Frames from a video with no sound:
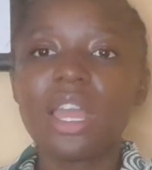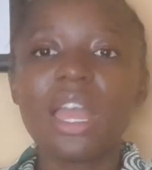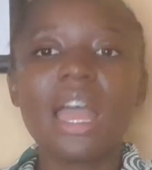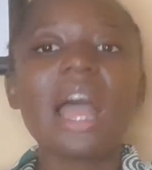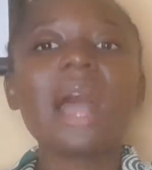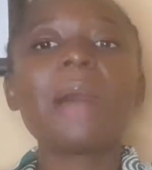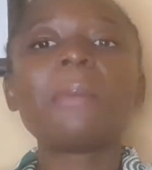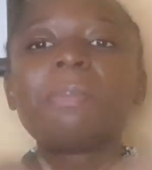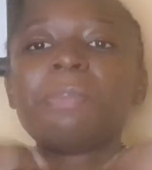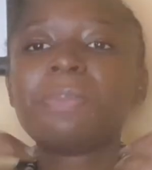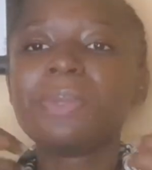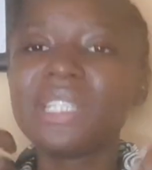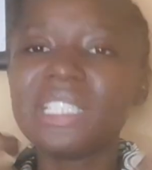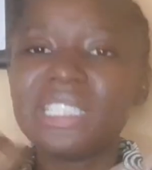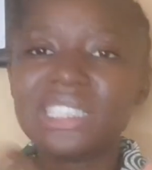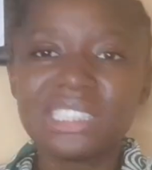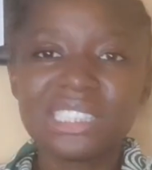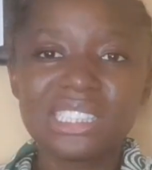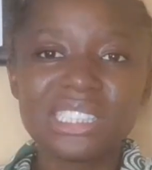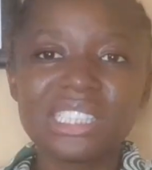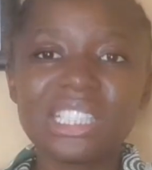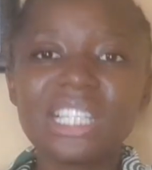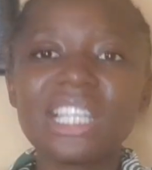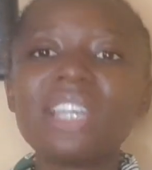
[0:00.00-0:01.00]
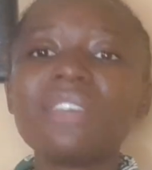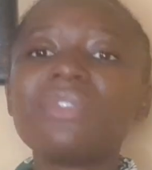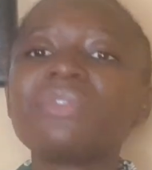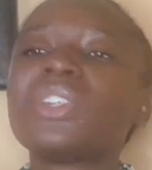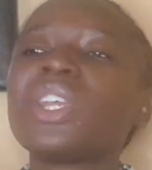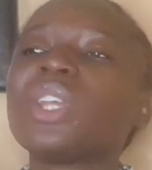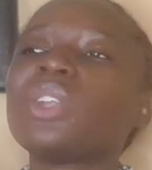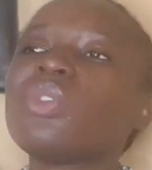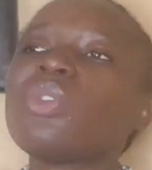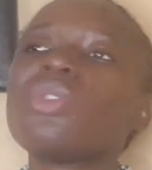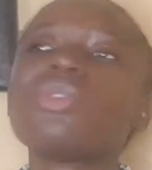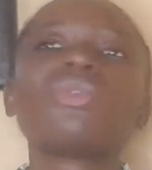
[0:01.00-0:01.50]
And please, if
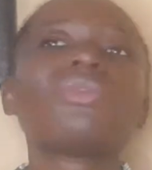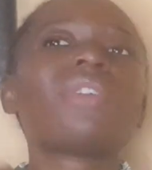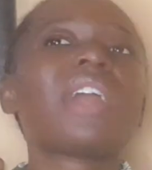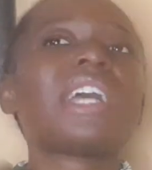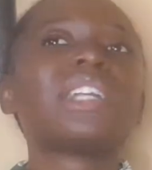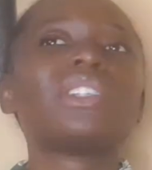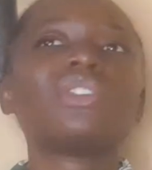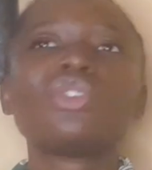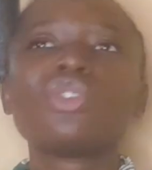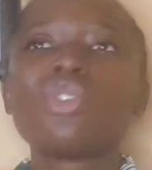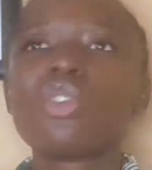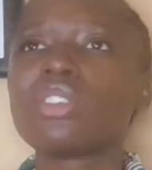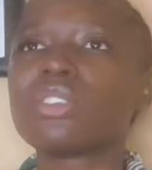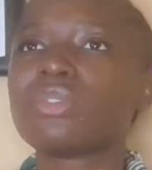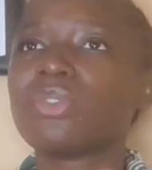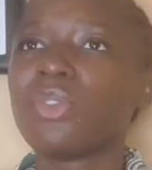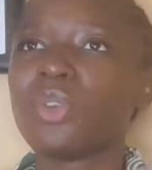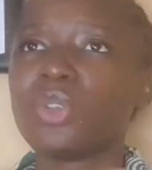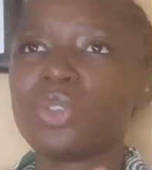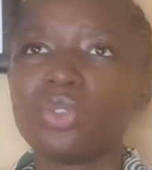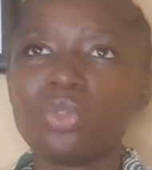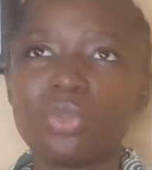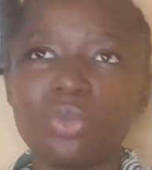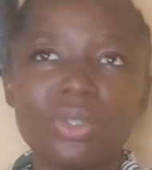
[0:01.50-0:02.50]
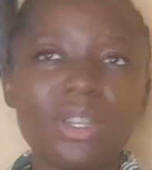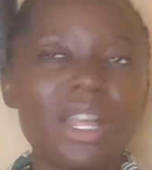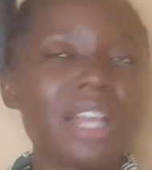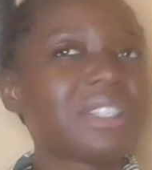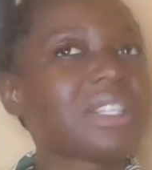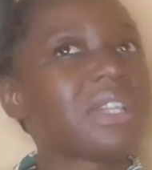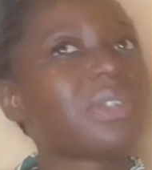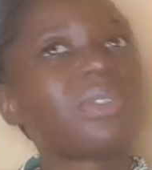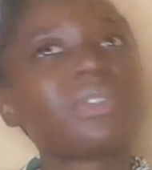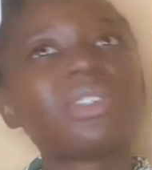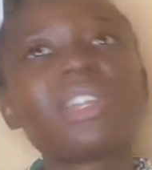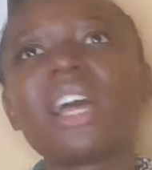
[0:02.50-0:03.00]
they don't write drugs for you,
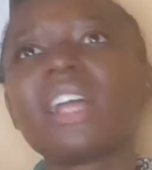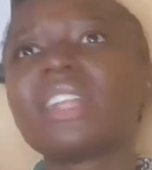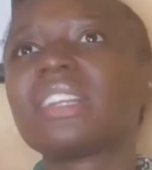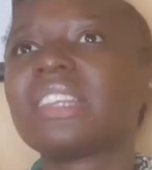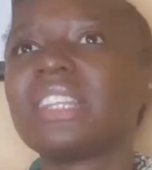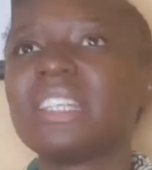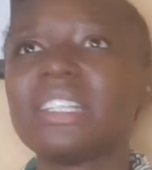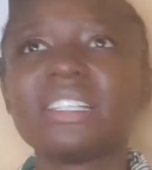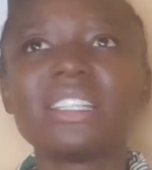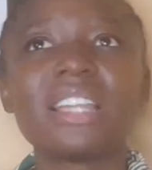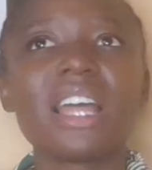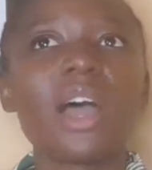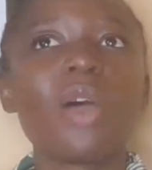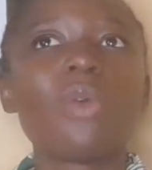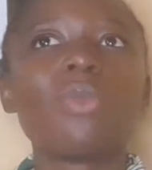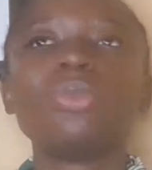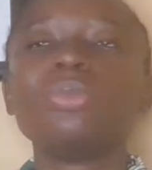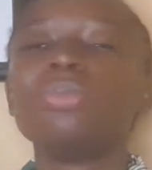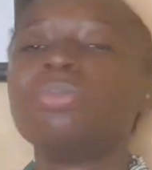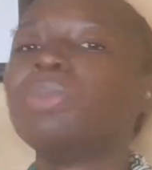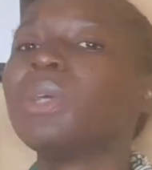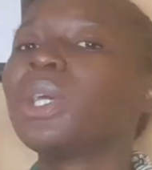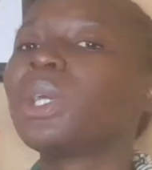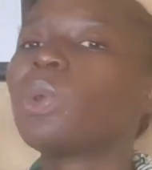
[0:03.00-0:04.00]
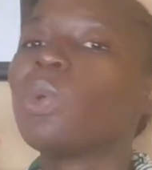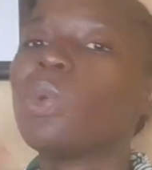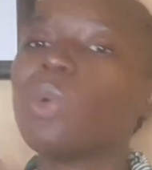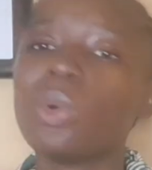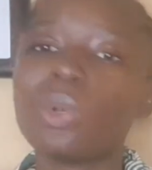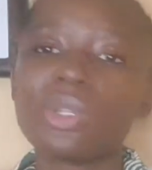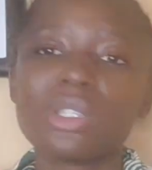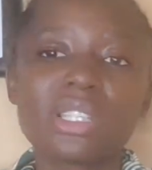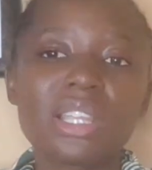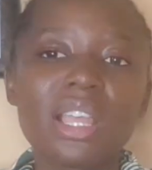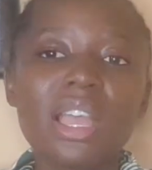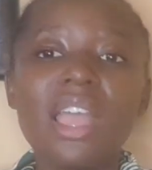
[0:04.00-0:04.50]
that's another thing that I would beg
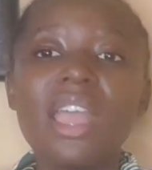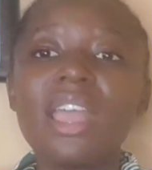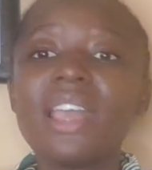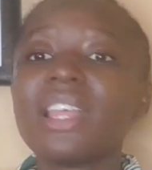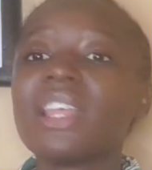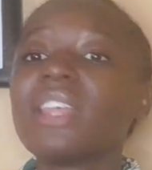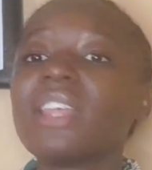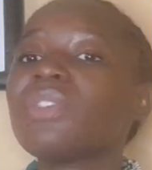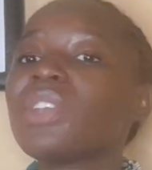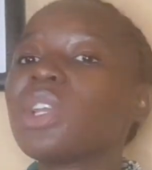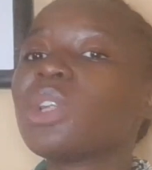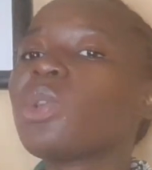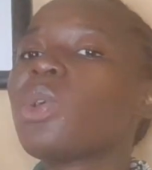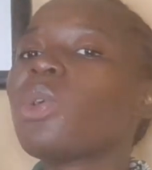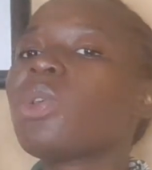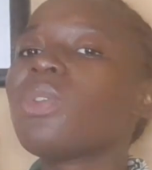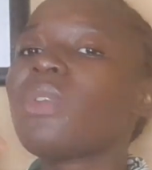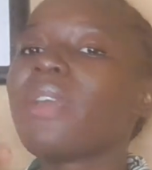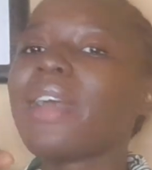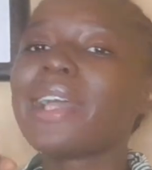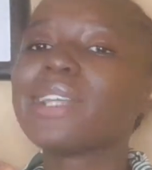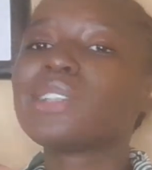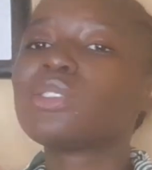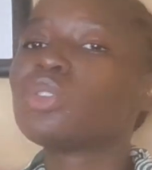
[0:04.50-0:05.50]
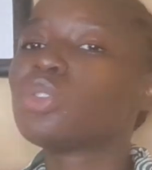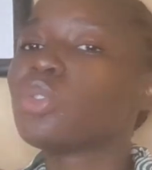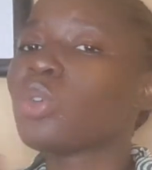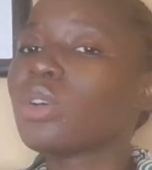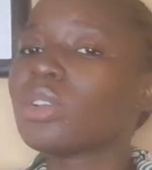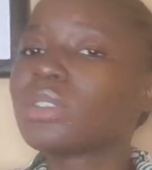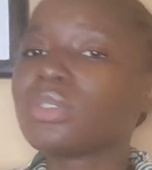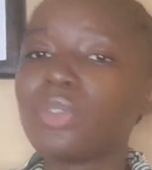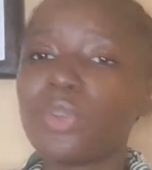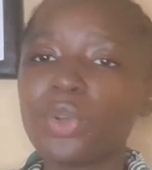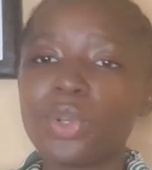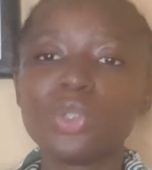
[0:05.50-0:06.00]
us. If don't write
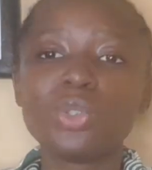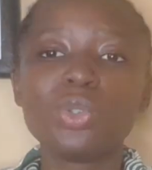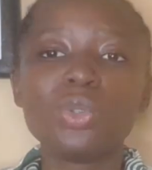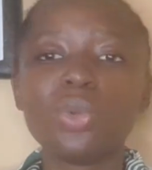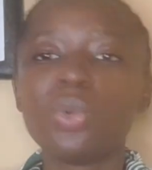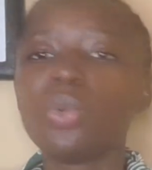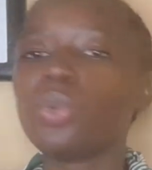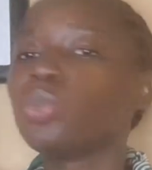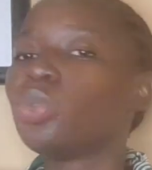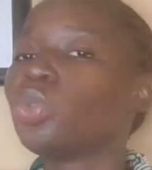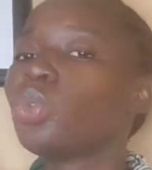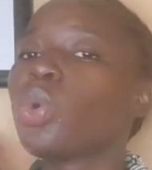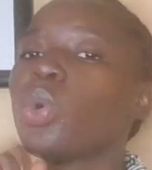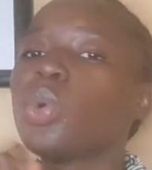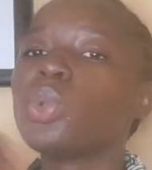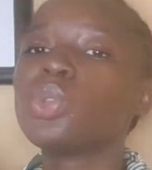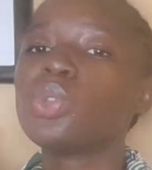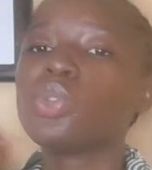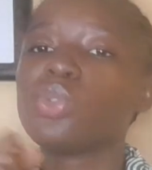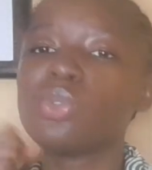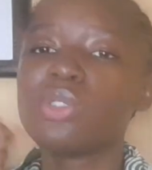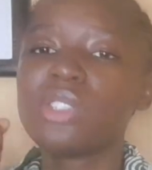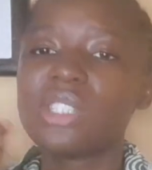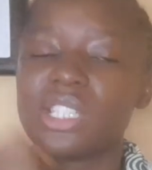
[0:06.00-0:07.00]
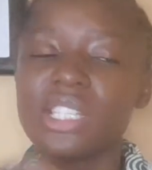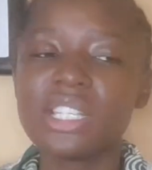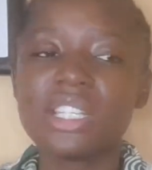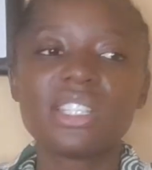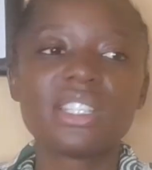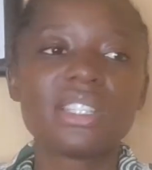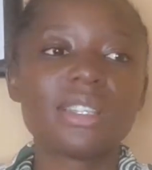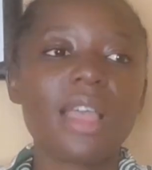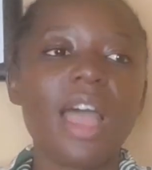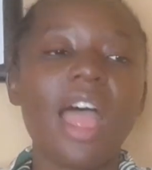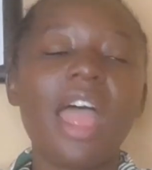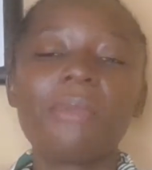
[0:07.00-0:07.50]
drugs for you, don't use it.
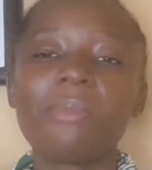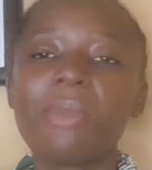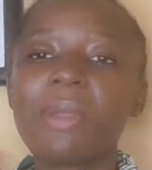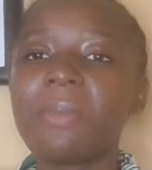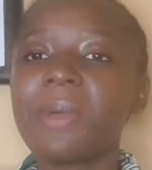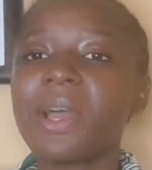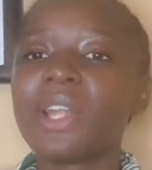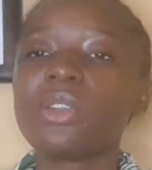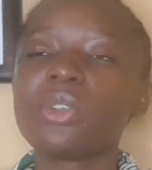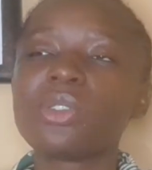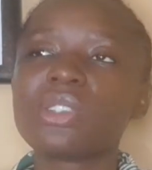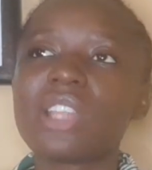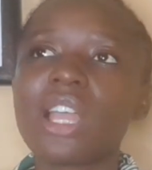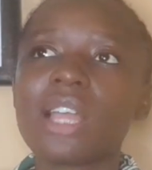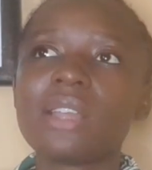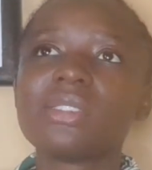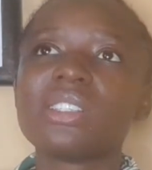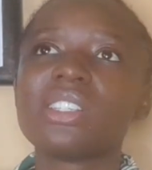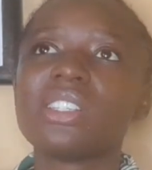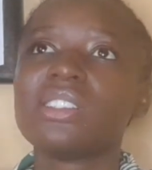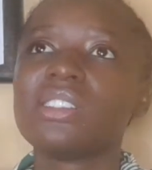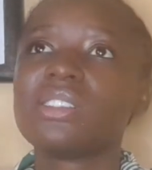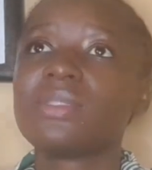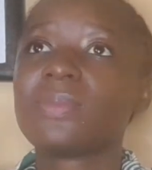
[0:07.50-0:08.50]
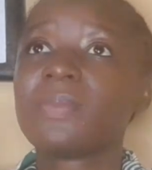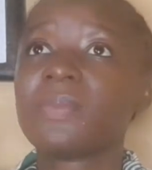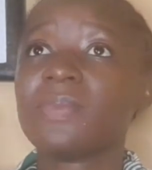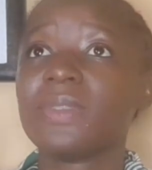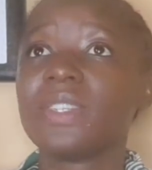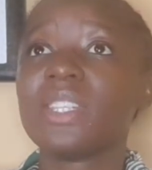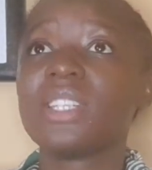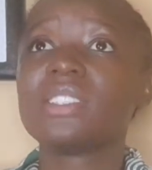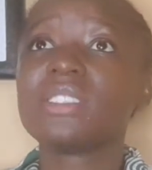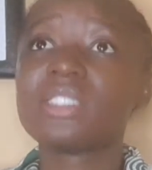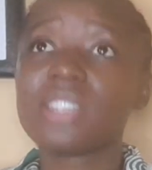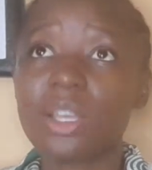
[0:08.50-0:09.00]
I remember those times in
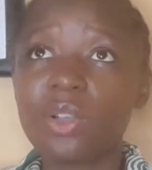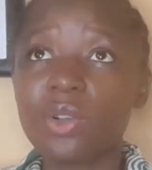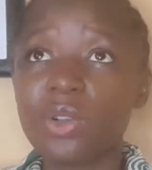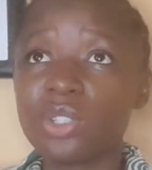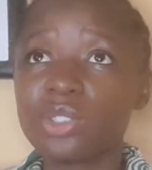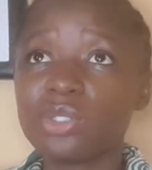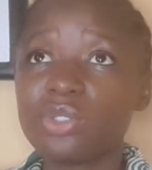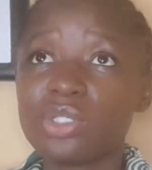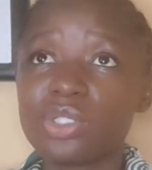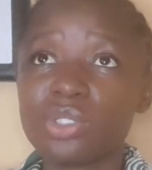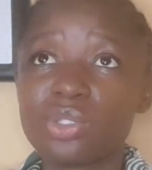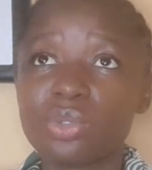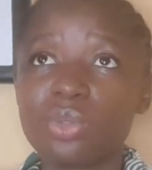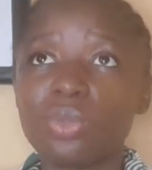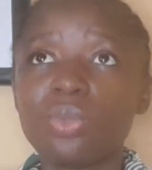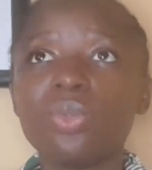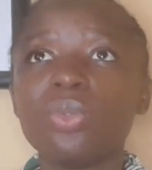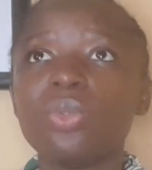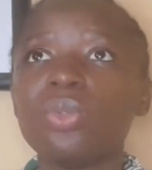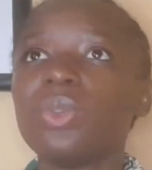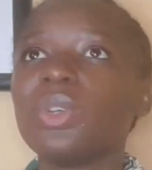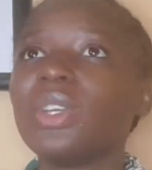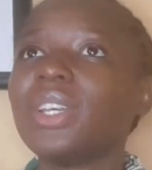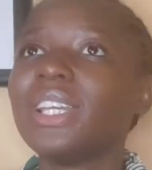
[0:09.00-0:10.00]
secondary school.